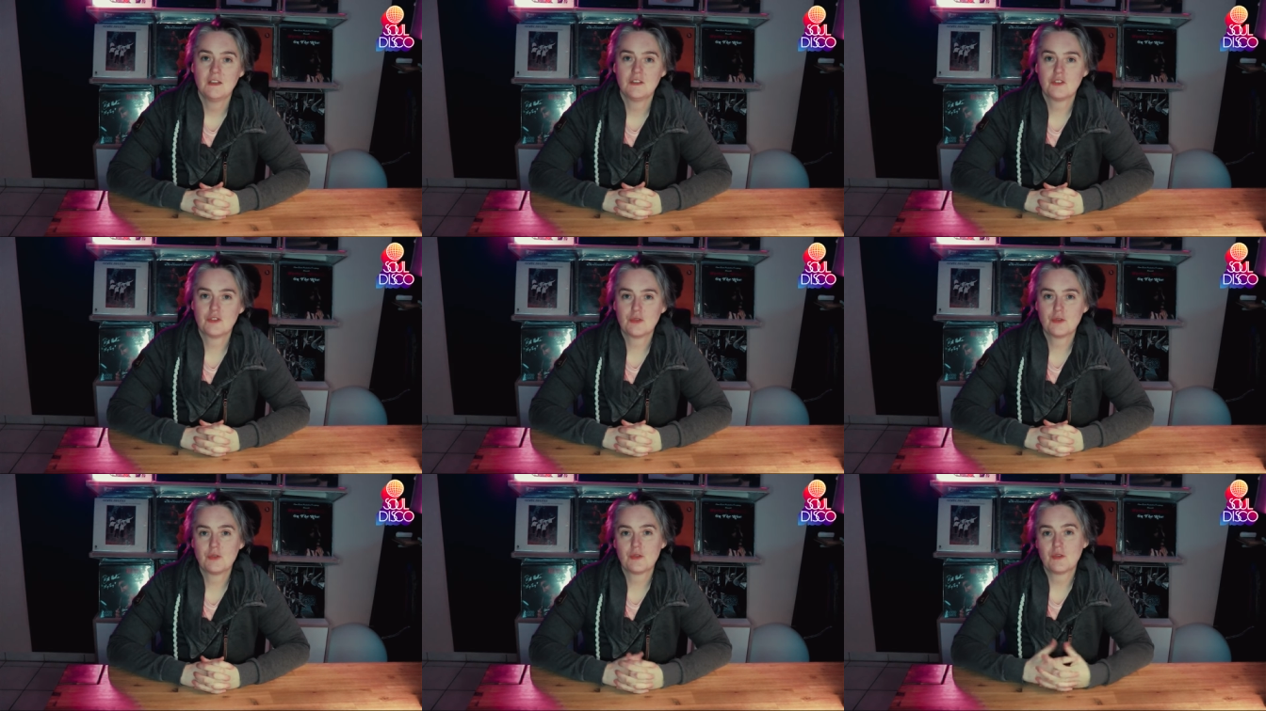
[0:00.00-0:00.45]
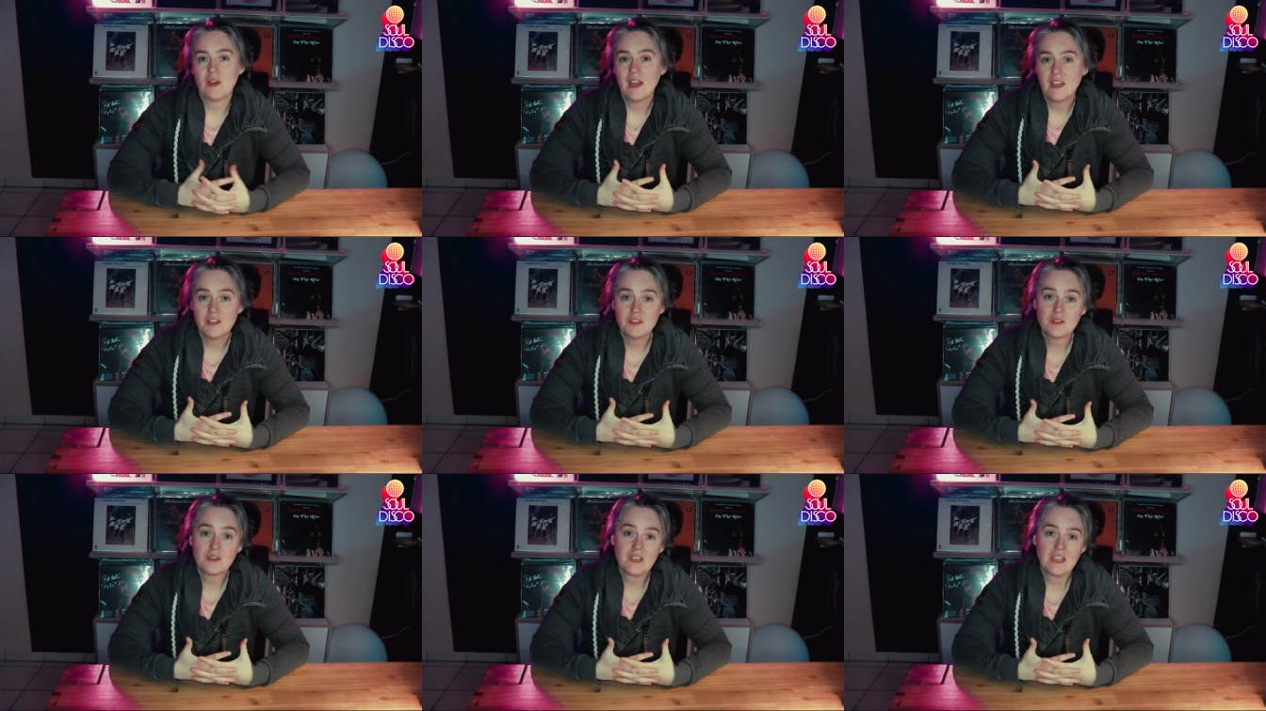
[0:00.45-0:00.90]
to
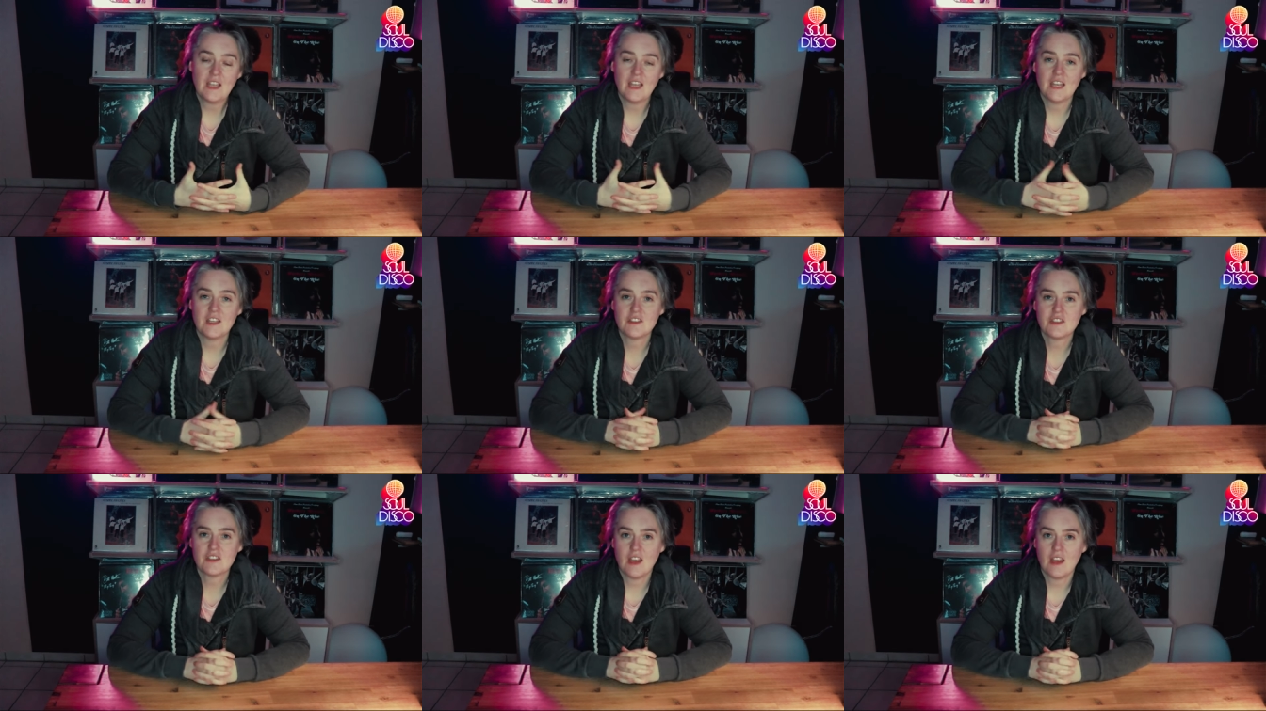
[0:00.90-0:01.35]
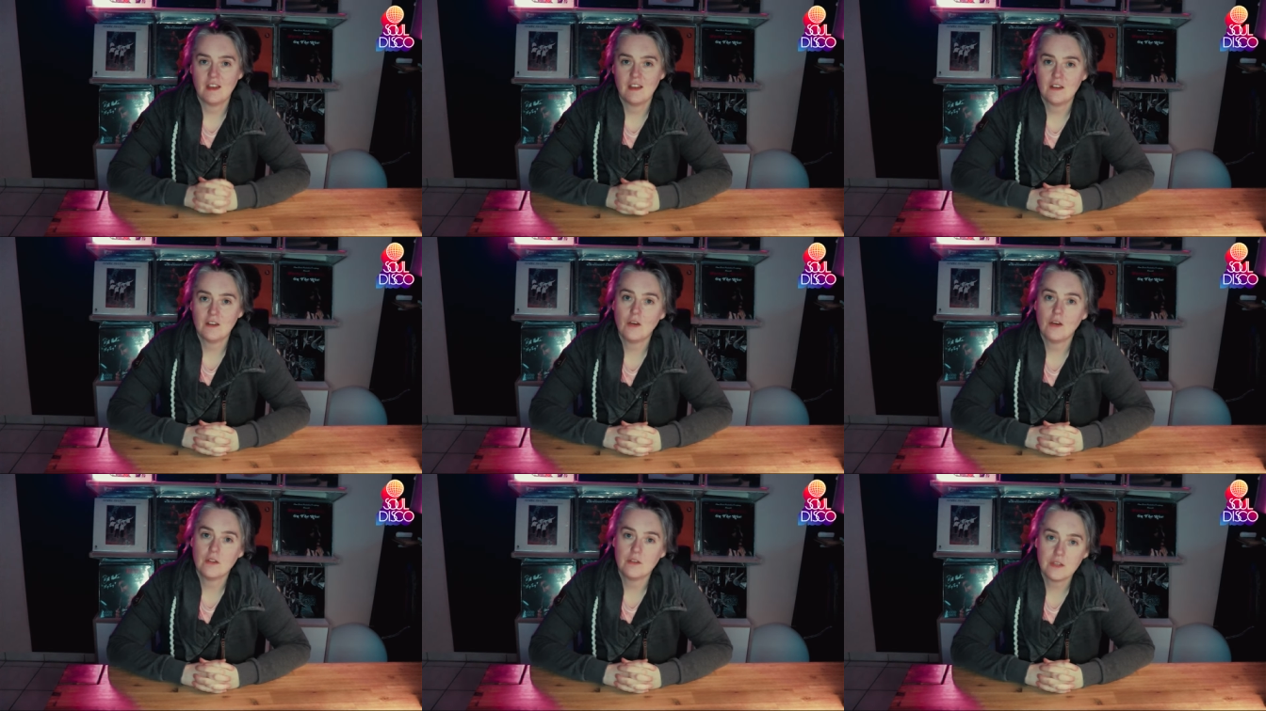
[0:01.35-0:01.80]
try to cash
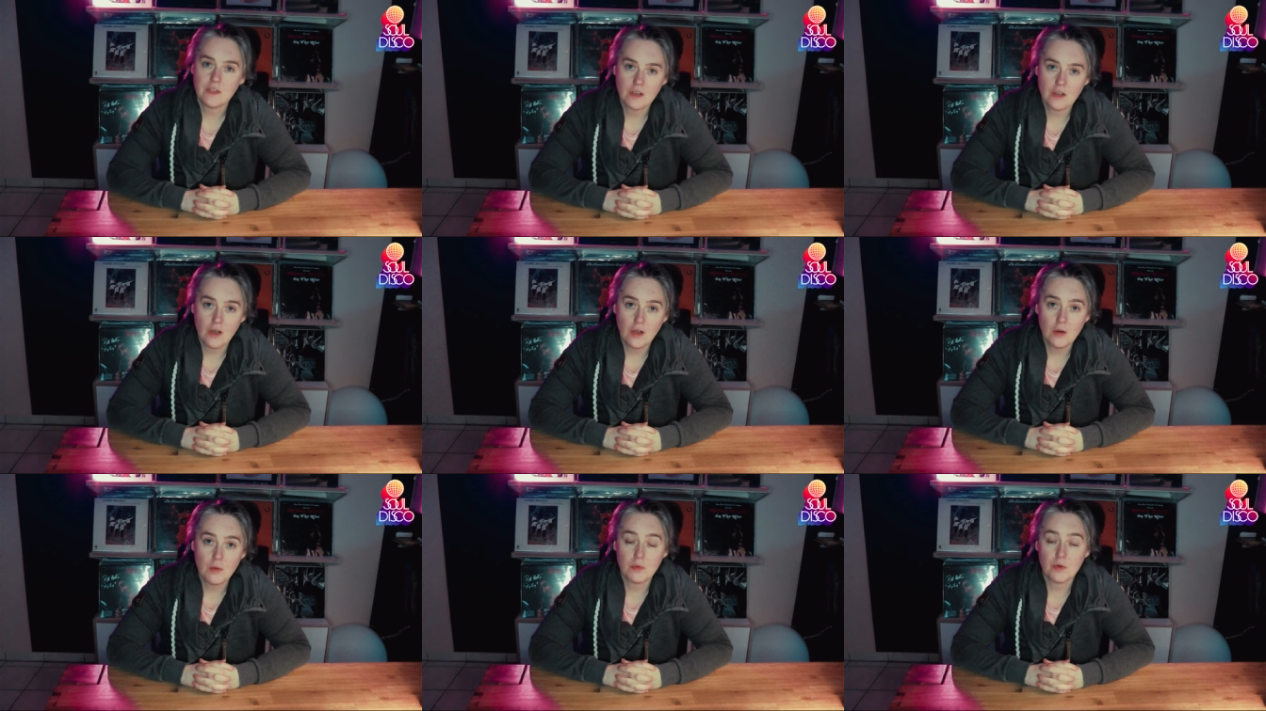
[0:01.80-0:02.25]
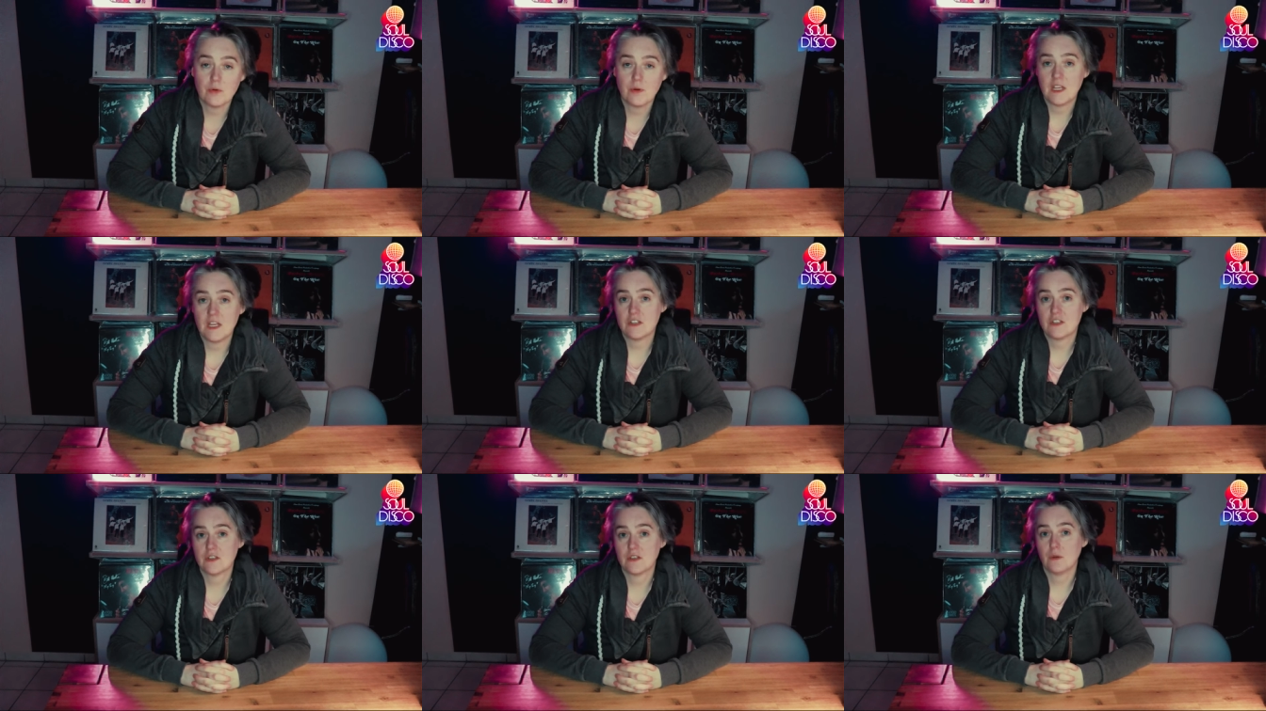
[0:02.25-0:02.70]
in on the
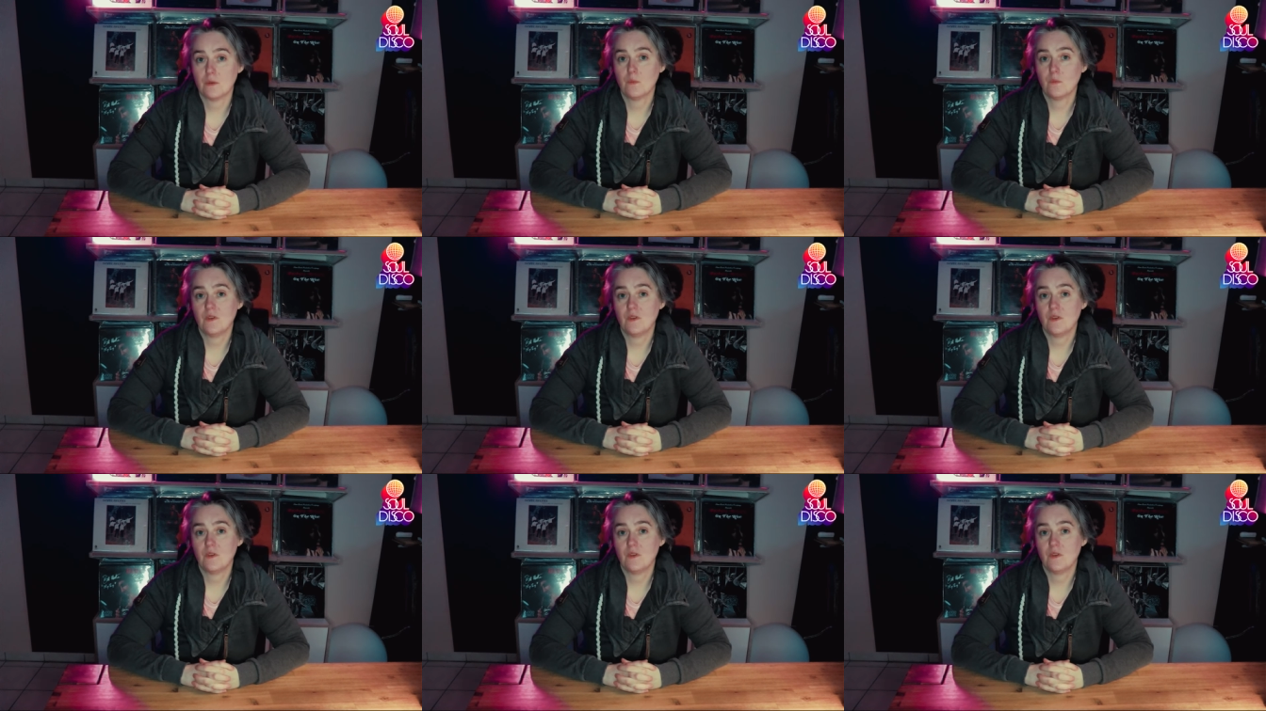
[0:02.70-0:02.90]
collaboration